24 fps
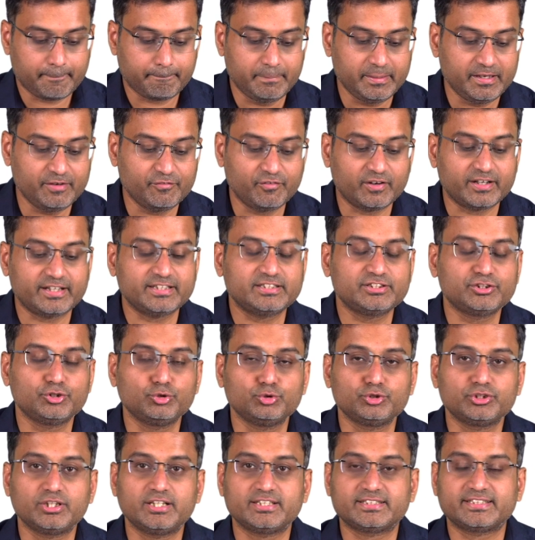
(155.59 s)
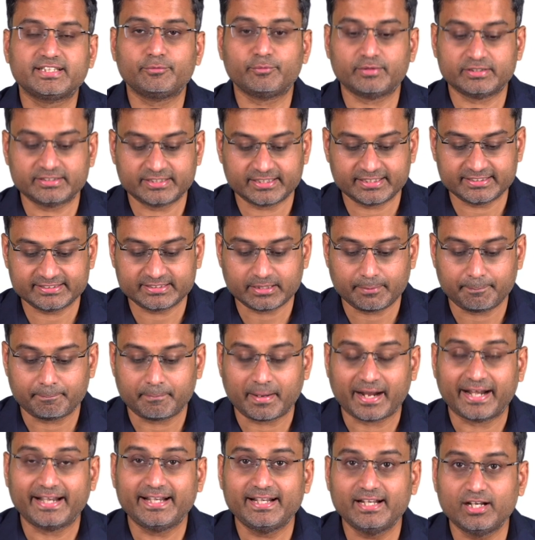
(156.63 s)
B1 is usually seen when there is a
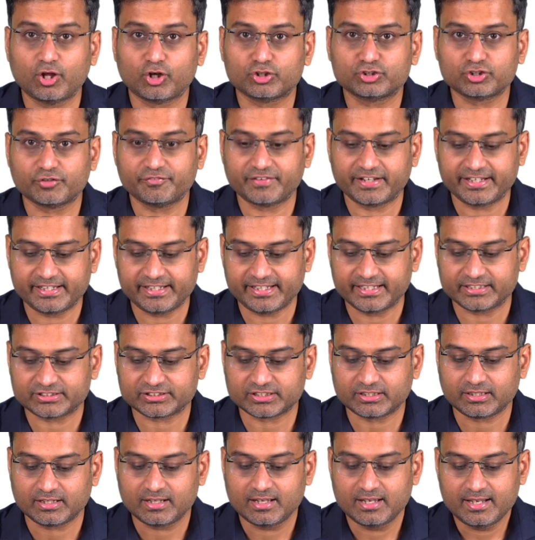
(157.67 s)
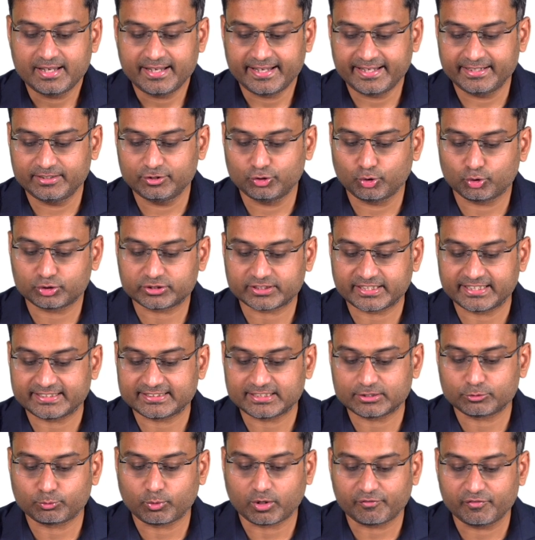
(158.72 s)
mild loss of aeration. In those
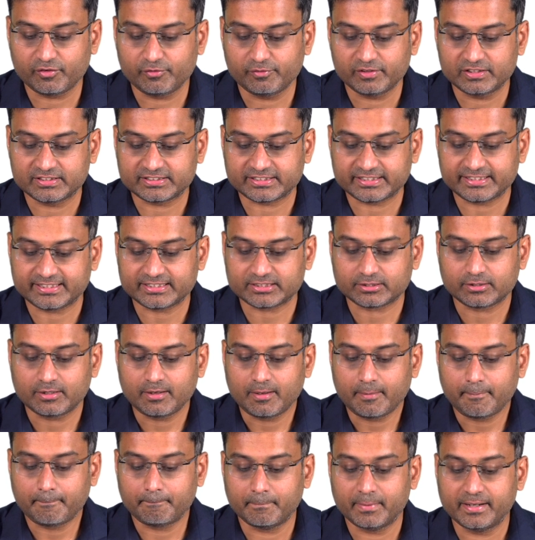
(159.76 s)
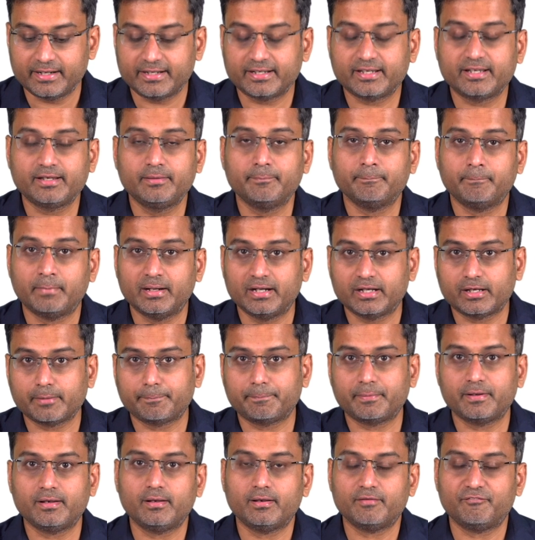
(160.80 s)
cases, what we will see is
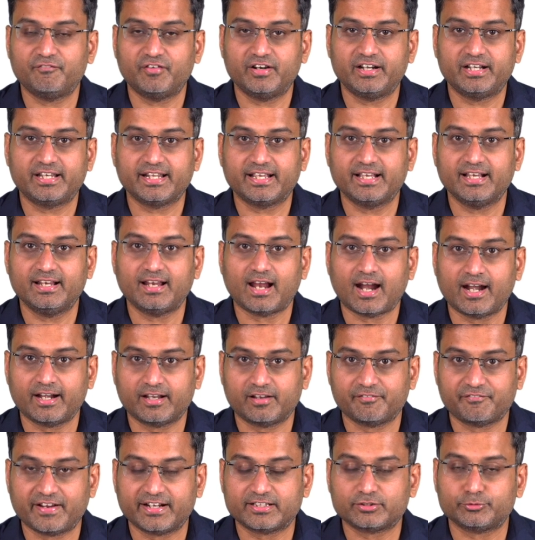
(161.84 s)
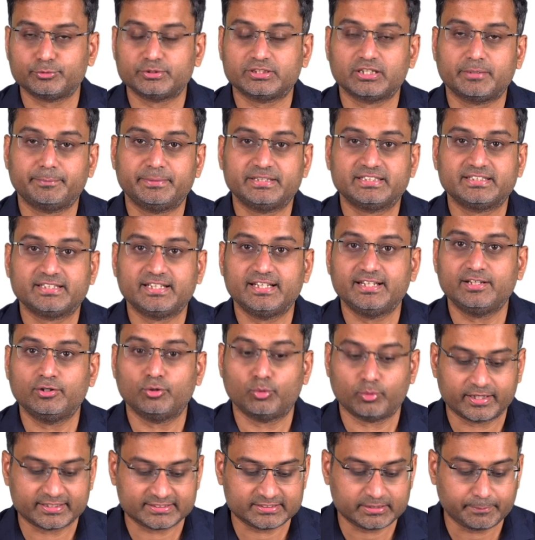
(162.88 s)
multiple vertical artifacts, which are basically
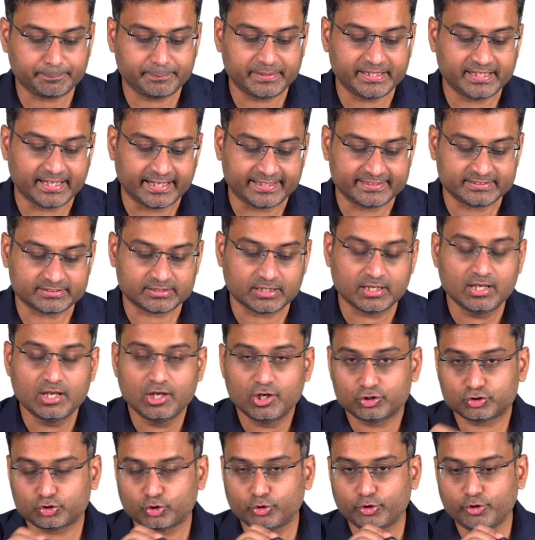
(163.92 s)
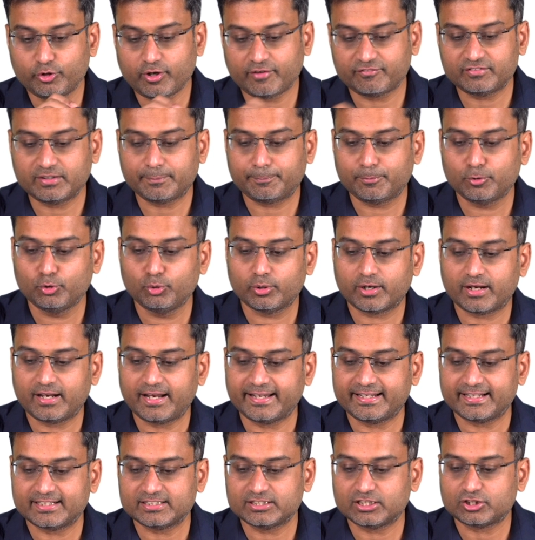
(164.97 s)
known as the B lines. So you have the pleural
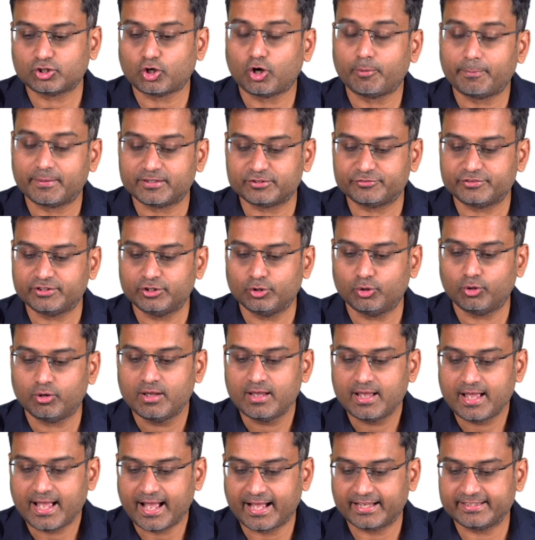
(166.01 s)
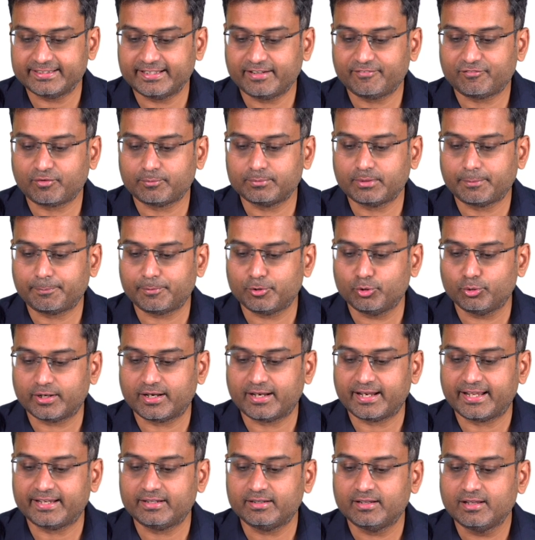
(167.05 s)
line at the top, as we know, and then from the
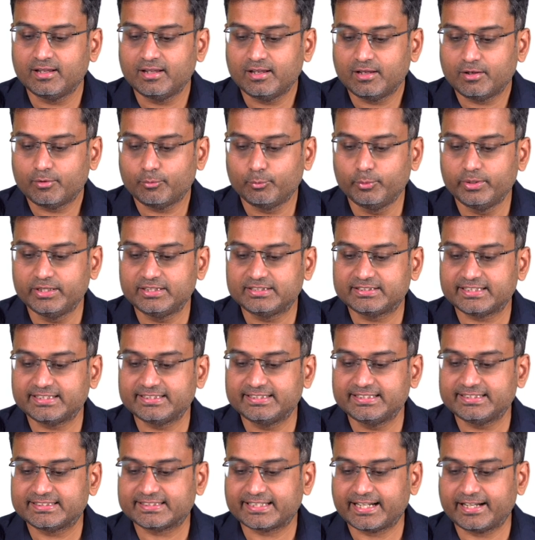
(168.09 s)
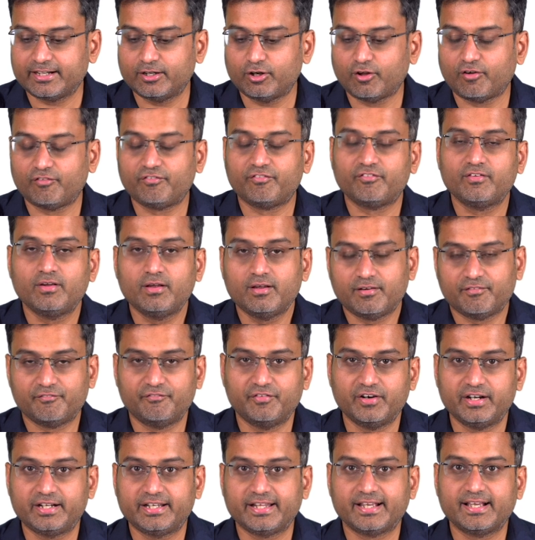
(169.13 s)
pleural line, we'll see this kind of
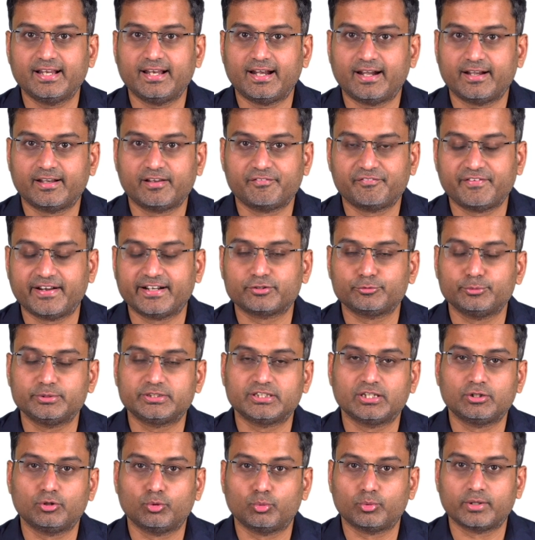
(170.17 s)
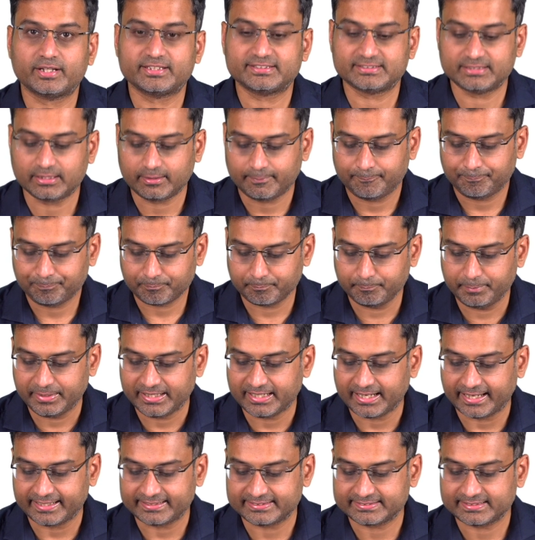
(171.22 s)
vertical artifacts, which are known as the
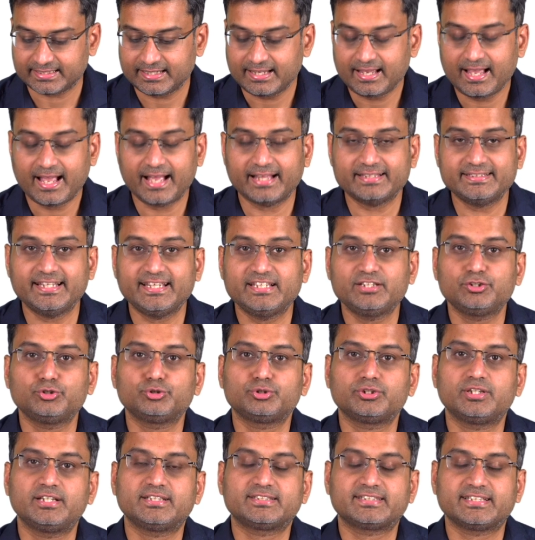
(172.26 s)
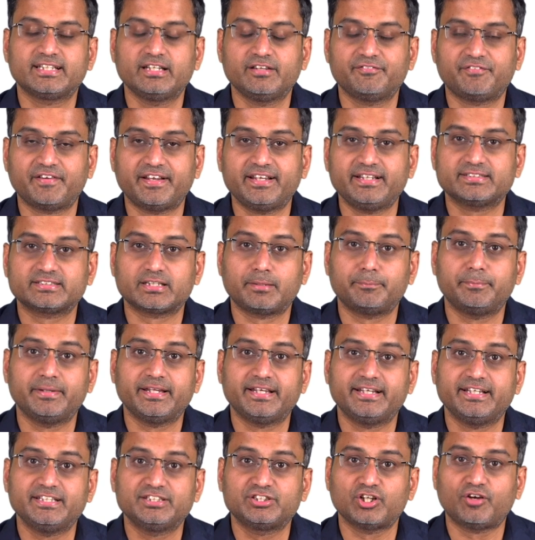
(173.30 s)
B lines. And they usually signify some
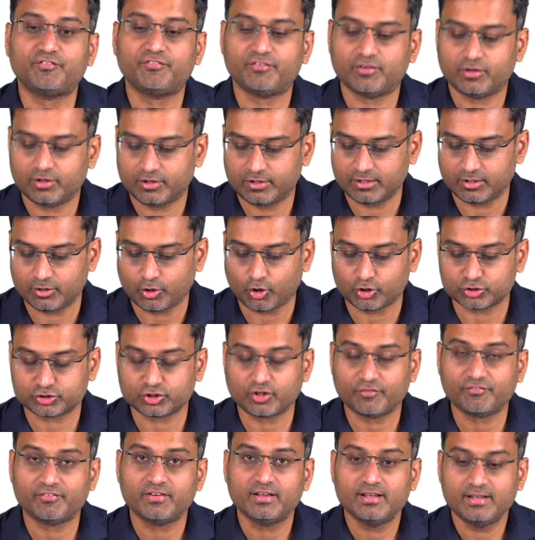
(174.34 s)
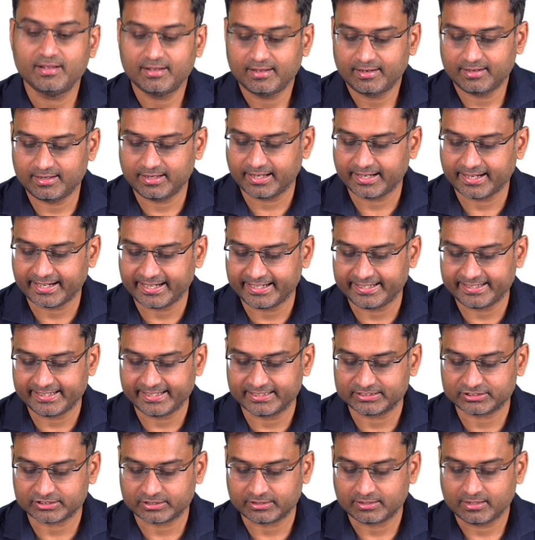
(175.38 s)
degrees of loss of lung
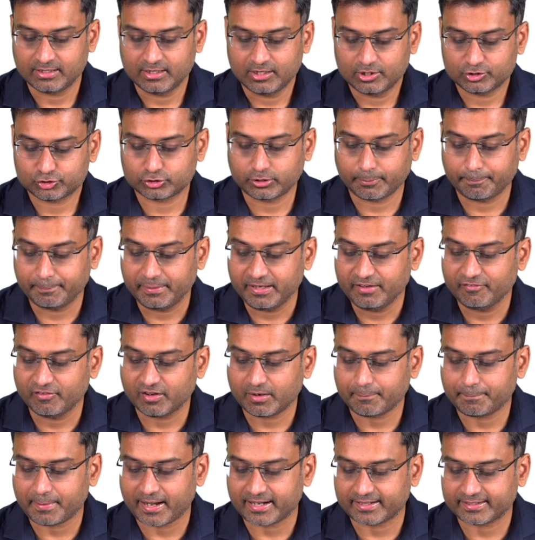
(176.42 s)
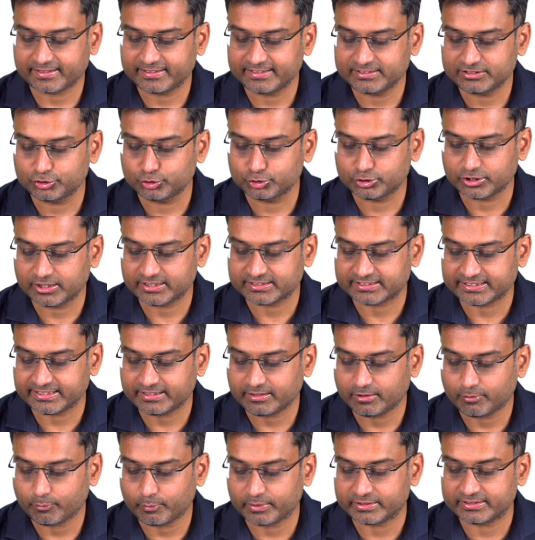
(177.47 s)
aeration. So the B1 pattern is usually
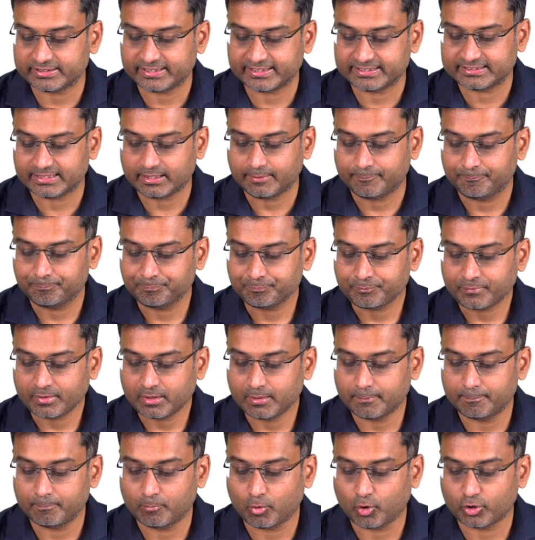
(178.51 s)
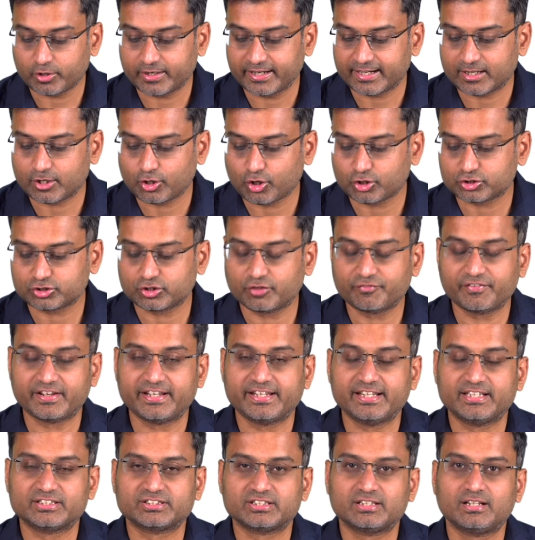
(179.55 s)
seen when there is a moderate loss of
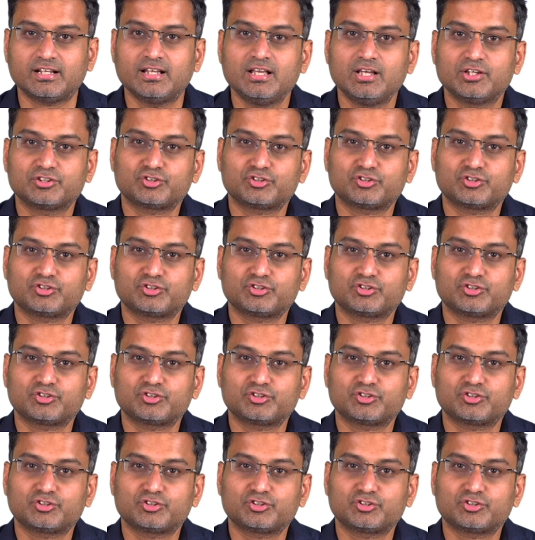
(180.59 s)
aeration.